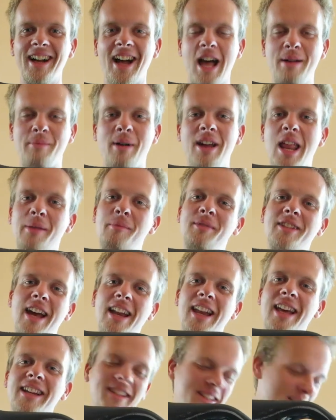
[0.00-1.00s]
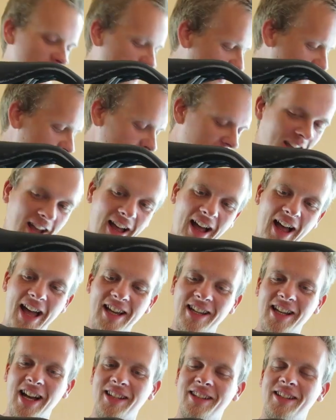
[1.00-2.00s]
Hi, my name is Alex.
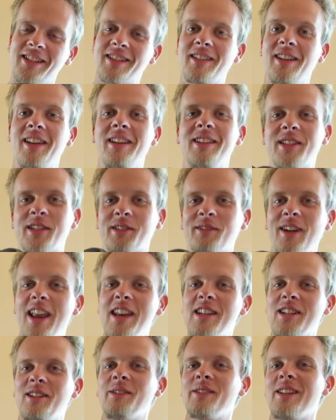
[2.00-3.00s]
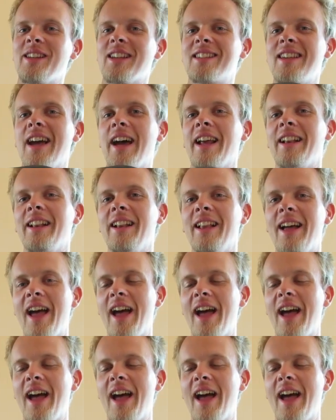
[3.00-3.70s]
I got this strange looking saddle,